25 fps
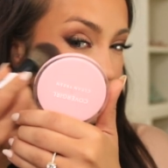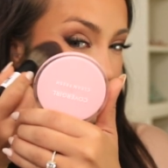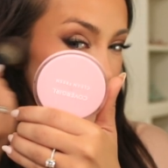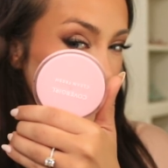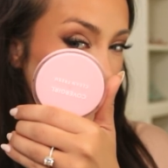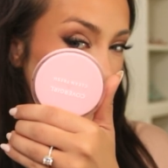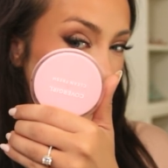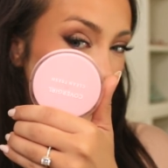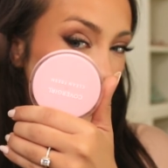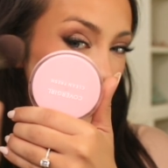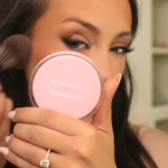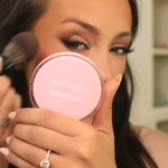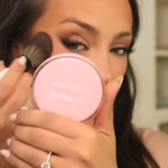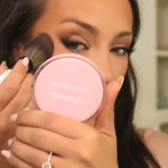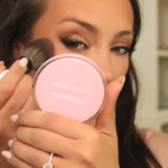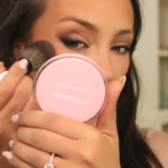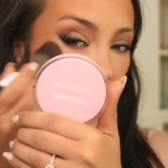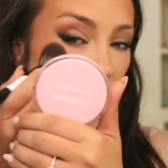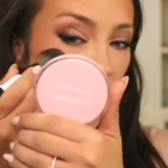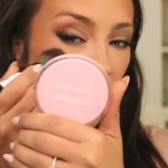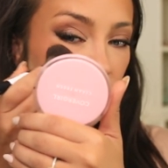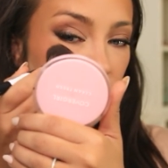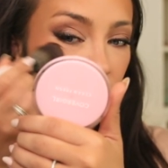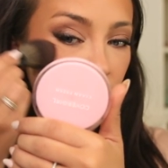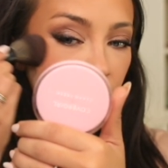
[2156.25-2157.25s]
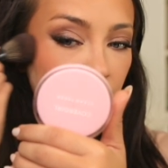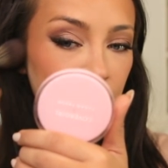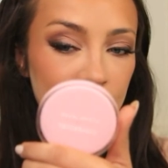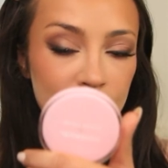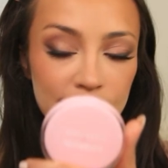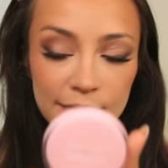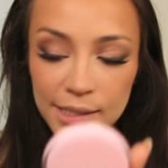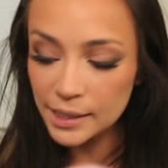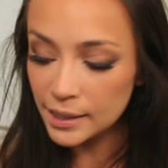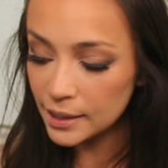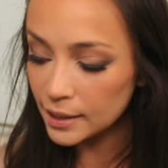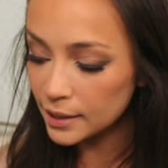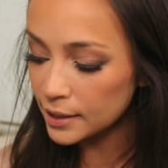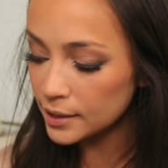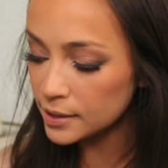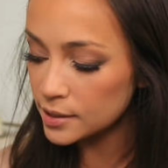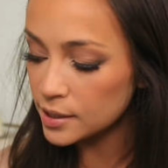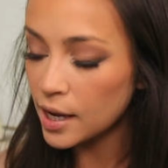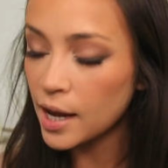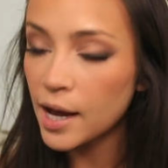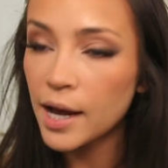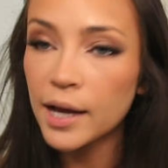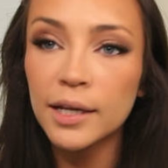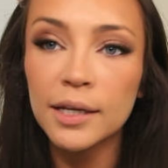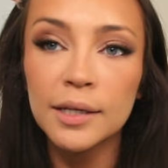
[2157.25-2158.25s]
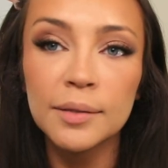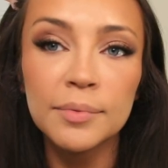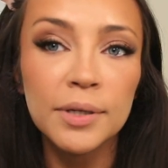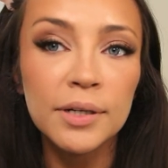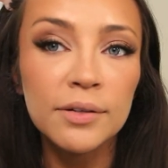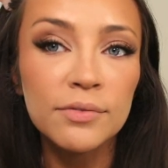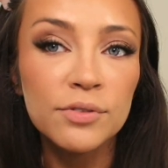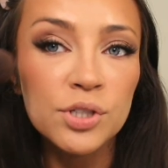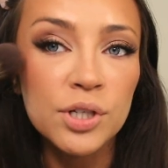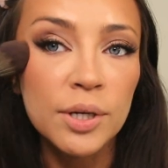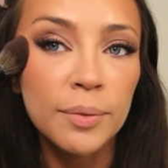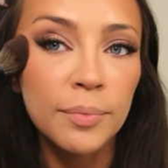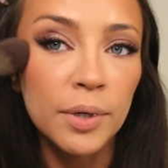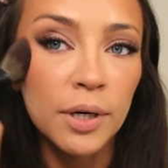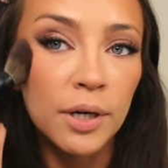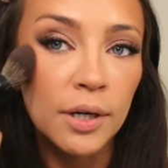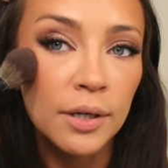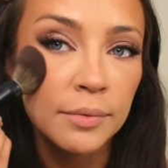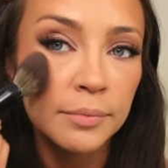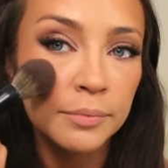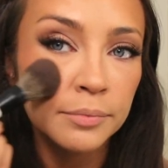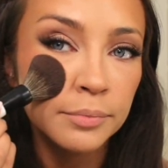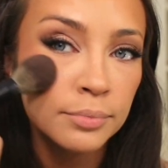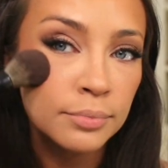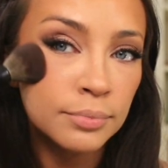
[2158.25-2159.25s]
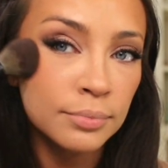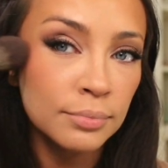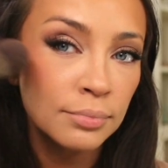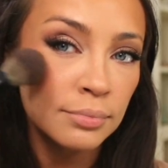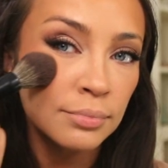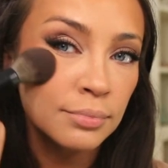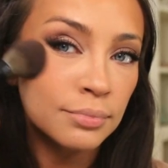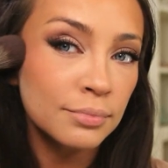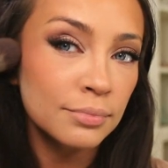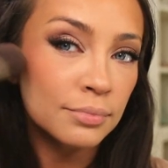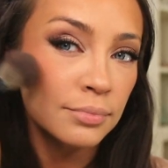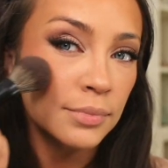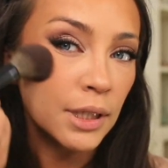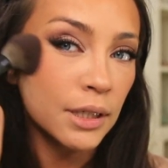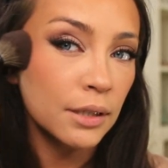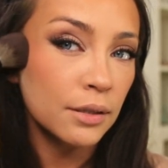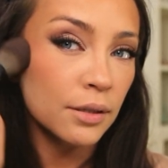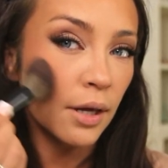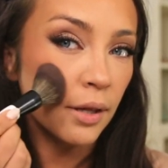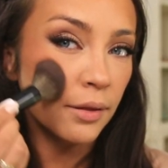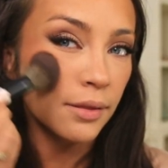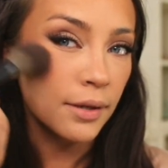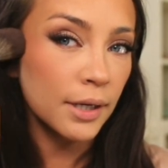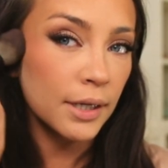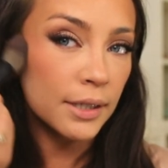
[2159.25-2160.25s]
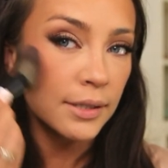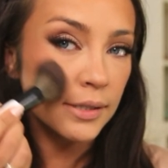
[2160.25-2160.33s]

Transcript: And it's just going to add like a teeny tiny bit of shimmer. Like nothing